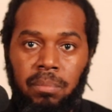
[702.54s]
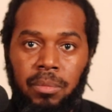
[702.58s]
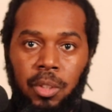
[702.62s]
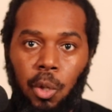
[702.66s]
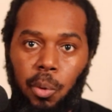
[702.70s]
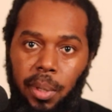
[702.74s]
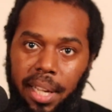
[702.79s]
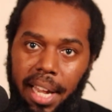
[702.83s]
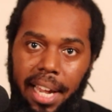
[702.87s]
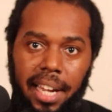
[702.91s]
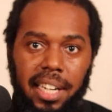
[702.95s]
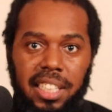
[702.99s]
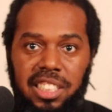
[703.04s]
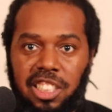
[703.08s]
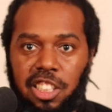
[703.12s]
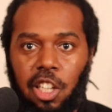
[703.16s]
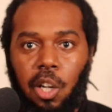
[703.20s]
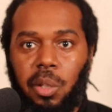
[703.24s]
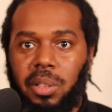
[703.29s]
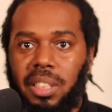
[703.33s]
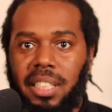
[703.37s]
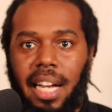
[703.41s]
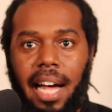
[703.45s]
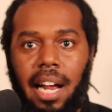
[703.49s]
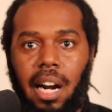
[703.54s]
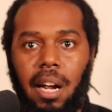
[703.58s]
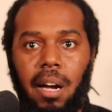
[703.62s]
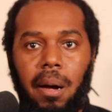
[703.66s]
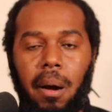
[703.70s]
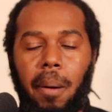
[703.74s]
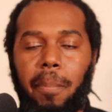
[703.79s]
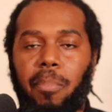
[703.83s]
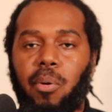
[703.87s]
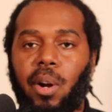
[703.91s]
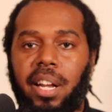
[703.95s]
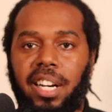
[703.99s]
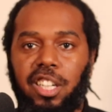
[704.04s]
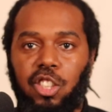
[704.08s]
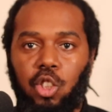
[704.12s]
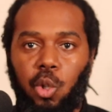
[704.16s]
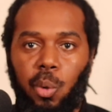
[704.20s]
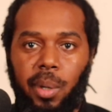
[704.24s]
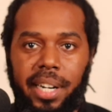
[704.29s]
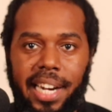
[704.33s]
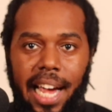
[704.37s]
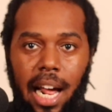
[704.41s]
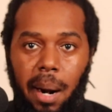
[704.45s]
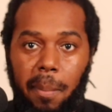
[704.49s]
Okay, gazelle is not a
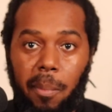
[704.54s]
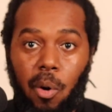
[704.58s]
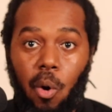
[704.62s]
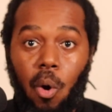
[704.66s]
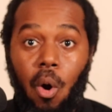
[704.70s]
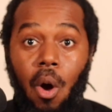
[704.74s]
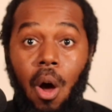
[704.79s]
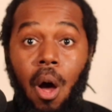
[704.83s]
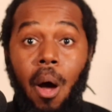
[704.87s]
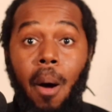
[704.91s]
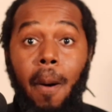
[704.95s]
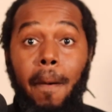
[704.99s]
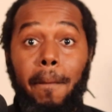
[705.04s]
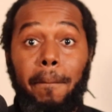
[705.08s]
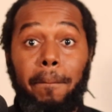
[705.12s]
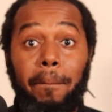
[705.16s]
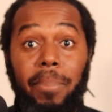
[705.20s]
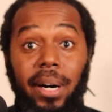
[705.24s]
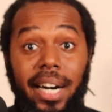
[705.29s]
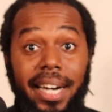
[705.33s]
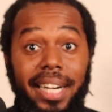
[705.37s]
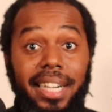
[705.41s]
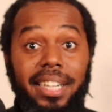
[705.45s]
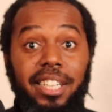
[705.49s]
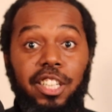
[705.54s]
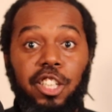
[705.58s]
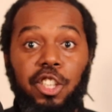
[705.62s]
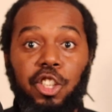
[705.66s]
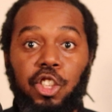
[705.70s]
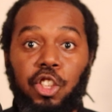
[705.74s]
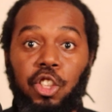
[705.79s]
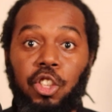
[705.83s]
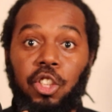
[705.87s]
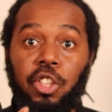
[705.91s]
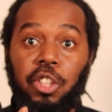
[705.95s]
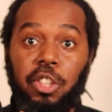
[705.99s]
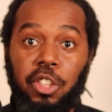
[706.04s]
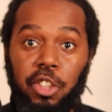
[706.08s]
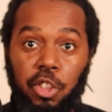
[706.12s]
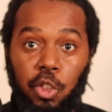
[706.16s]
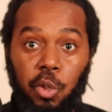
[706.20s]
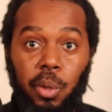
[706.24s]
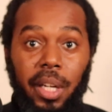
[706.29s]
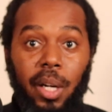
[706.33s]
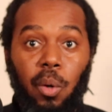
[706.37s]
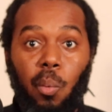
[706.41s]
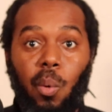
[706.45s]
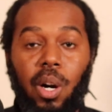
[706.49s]
predatory animal, but
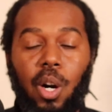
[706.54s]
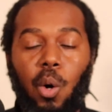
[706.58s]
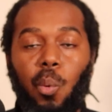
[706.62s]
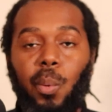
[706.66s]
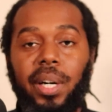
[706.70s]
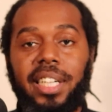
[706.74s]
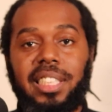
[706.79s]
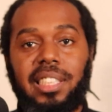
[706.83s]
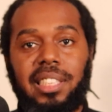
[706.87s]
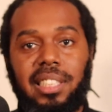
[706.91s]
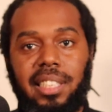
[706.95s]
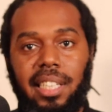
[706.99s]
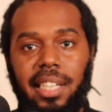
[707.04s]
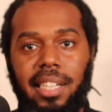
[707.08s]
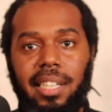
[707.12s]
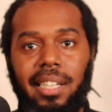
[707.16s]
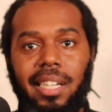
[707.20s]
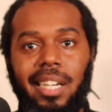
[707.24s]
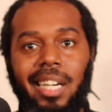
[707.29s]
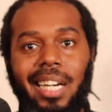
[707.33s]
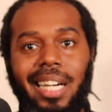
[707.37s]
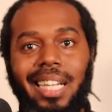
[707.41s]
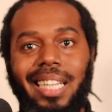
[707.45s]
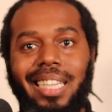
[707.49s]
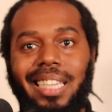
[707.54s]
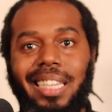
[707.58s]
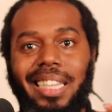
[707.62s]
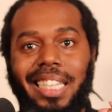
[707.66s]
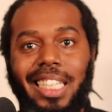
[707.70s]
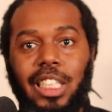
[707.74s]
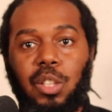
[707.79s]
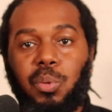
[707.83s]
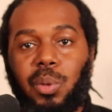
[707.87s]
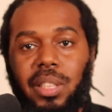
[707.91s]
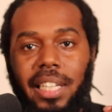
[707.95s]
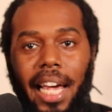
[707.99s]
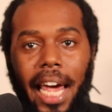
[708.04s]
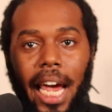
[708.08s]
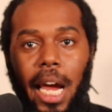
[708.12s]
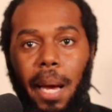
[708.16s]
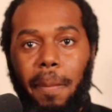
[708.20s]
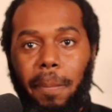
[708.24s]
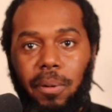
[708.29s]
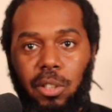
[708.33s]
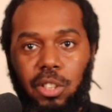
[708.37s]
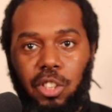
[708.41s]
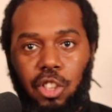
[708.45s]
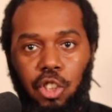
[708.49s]
you didn't want to risk it. This was
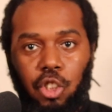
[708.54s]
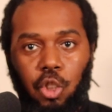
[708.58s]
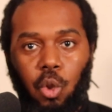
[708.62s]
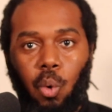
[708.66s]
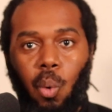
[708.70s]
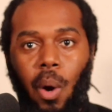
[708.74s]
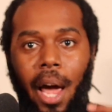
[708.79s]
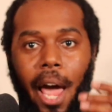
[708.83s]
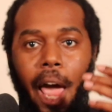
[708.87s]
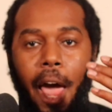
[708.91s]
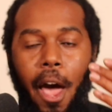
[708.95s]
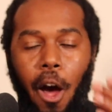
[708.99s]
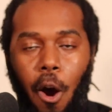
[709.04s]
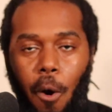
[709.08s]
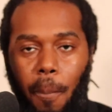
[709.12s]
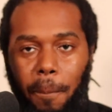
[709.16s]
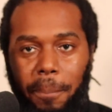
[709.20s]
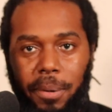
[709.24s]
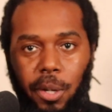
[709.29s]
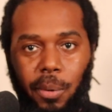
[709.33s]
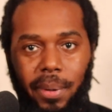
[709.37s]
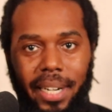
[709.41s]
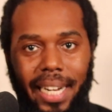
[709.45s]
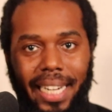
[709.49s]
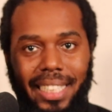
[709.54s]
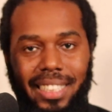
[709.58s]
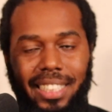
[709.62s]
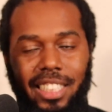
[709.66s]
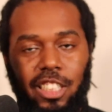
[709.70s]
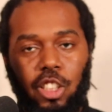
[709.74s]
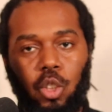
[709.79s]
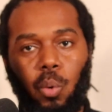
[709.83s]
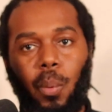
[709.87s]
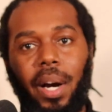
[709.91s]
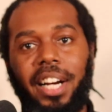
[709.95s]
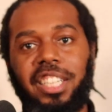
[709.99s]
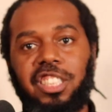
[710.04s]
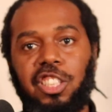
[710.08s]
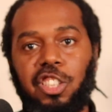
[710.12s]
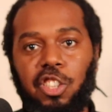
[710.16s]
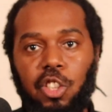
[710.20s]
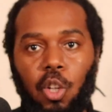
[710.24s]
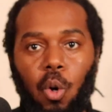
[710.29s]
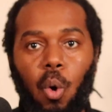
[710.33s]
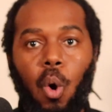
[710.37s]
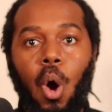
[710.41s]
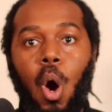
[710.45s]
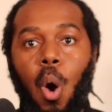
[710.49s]
able to help you in that situation.
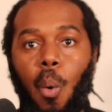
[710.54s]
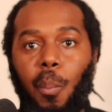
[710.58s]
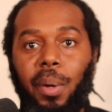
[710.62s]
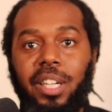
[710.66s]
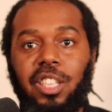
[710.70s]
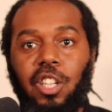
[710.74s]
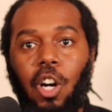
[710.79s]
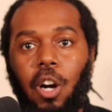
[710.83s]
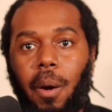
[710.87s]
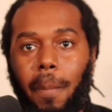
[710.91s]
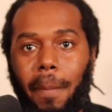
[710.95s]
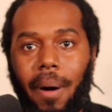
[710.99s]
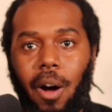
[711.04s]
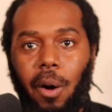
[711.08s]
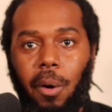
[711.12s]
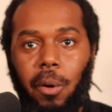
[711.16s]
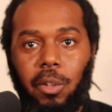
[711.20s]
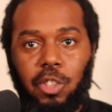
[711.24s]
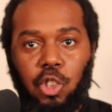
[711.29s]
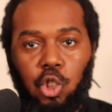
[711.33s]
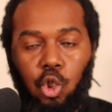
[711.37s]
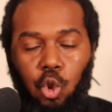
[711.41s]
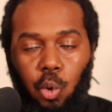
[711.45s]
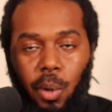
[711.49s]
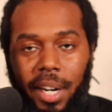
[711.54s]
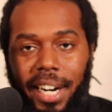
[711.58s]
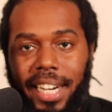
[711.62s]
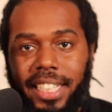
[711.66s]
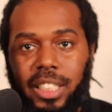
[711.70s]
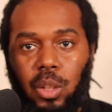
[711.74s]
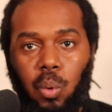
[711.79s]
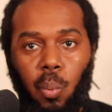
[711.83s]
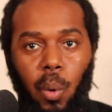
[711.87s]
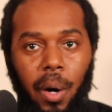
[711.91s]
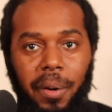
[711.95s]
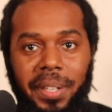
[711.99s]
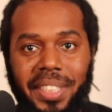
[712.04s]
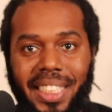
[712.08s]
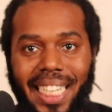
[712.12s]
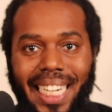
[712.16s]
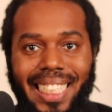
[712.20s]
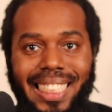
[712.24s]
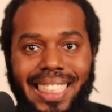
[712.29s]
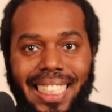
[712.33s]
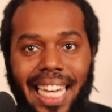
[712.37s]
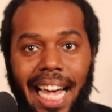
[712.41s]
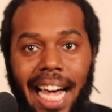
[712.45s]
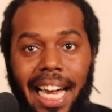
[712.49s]
So when we talk about stress, worries,
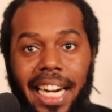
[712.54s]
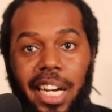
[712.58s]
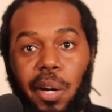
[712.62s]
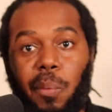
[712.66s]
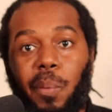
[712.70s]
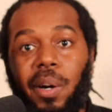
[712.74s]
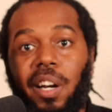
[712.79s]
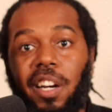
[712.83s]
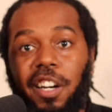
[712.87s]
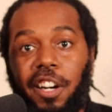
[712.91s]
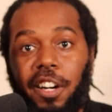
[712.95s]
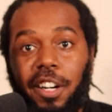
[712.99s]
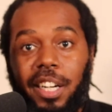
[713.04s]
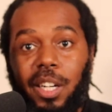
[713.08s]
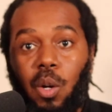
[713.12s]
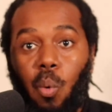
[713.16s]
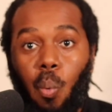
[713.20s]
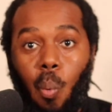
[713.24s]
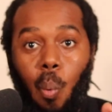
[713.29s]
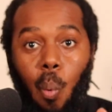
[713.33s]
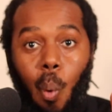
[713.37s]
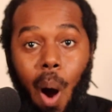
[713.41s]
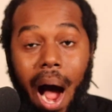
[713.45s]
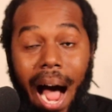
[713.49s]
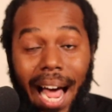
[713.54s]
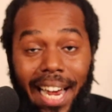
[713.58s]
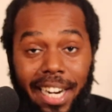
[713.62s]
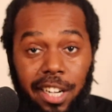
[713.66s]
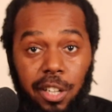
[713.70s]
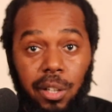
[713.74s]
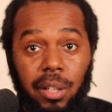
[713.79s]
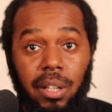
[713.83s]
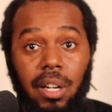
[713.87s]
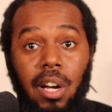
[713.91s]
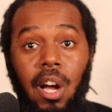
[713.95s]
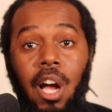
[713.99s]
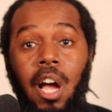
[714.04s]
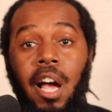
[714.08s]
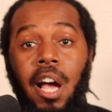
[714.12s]
anxiety, we're literally wired